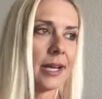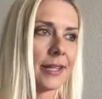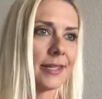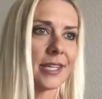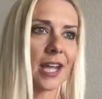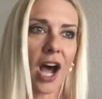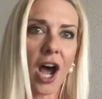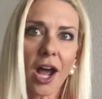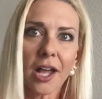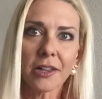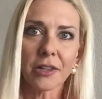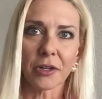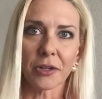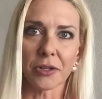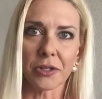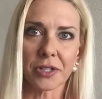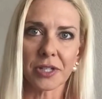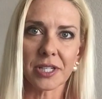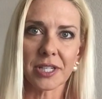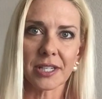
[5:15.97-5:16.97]

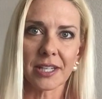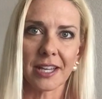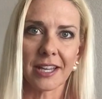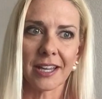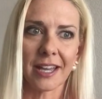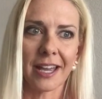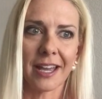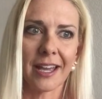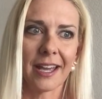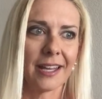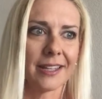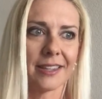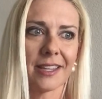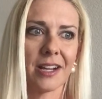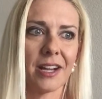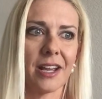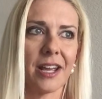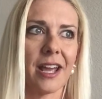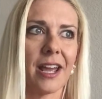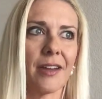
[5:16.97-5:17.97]
toddlers
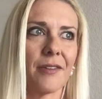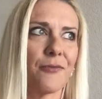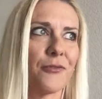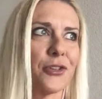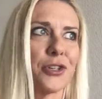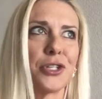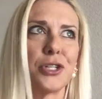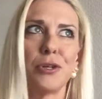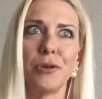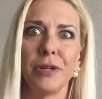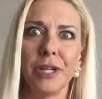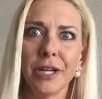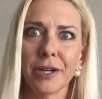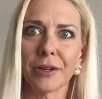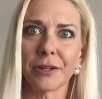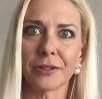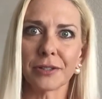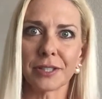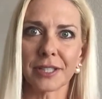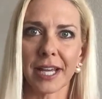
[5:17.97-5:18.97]
that for 2
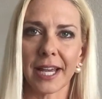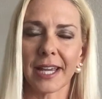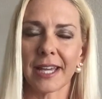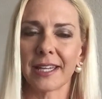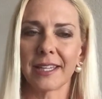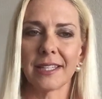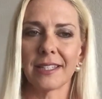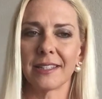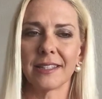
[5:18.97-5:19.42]
years? Like,